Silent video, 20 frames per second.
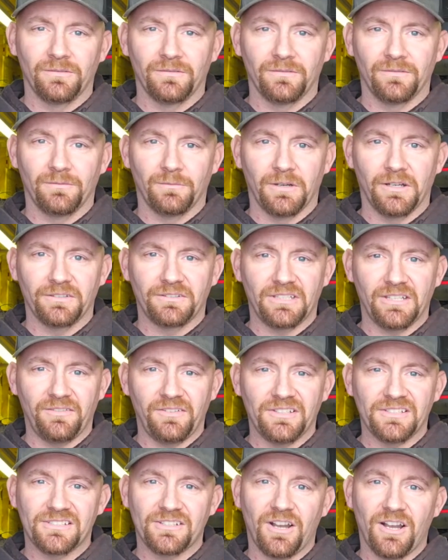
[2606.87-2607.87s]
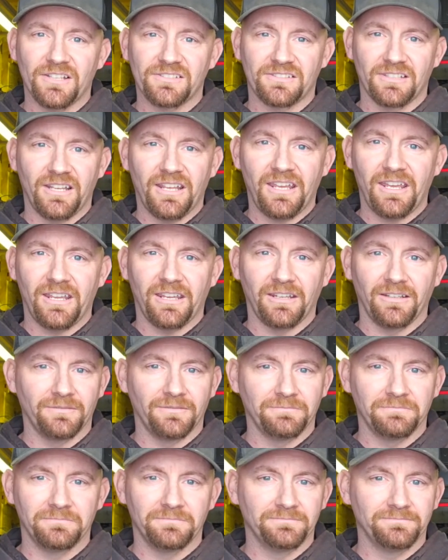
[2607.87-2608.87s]
what TVs cost today,
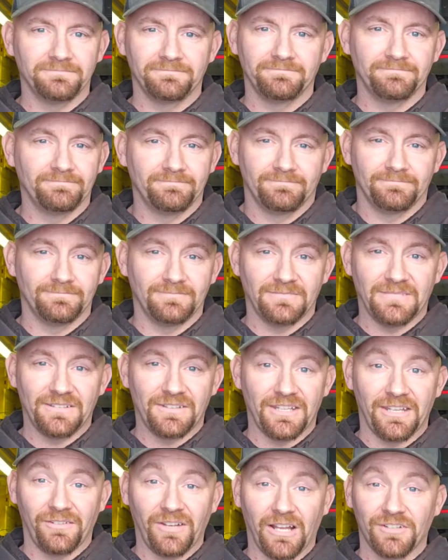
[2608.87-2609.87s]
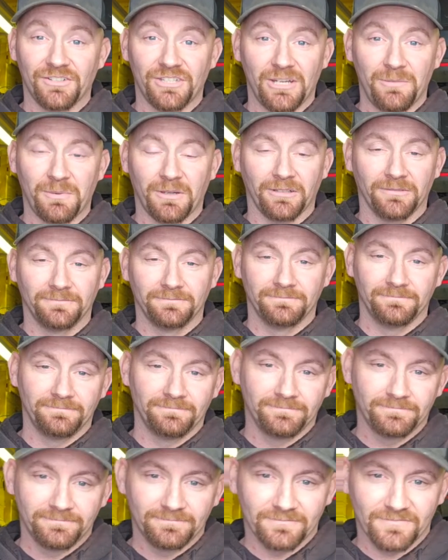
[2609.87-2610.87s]
they've gotten cheaper.
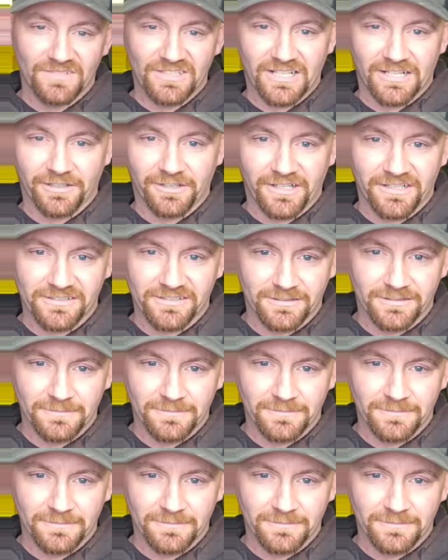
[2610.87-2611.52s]
It's kind of crazy.